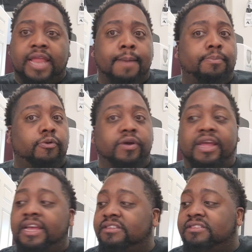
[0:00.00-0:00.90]
That
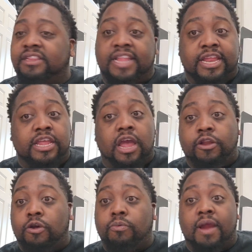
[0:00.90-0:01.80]
boy is letting
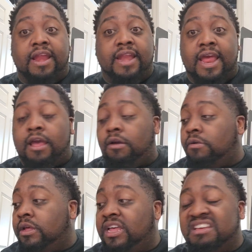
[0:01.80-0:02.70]
y'all know right
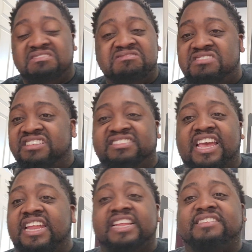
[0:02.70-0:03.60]
now, this
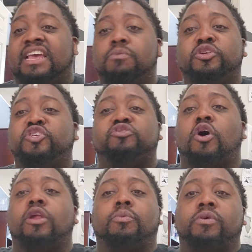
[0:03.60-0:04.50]
ain't what you
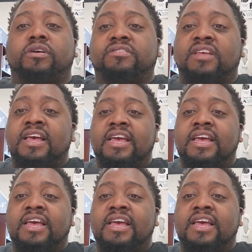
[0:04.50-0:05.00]
thought it was.